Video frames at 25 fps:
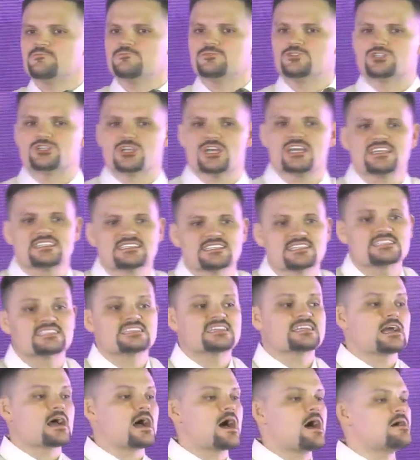Jesus
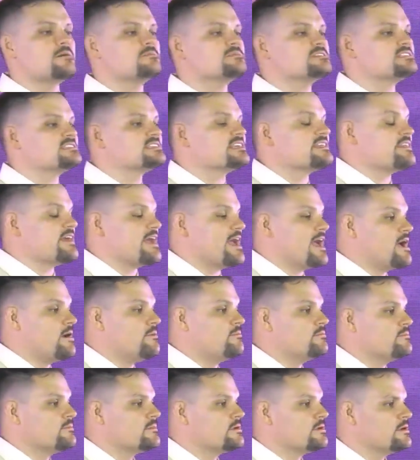comes to them,
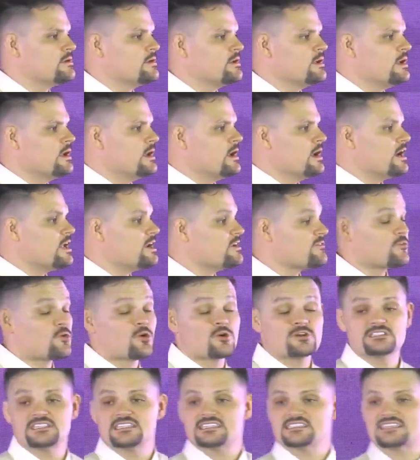and of
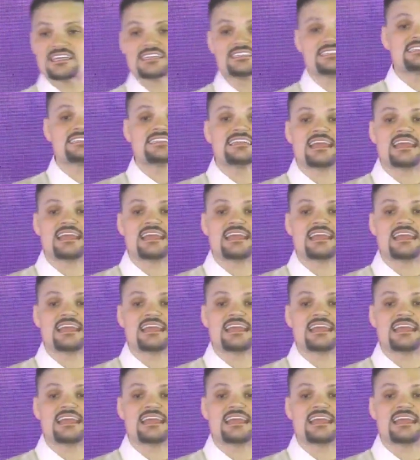course he says,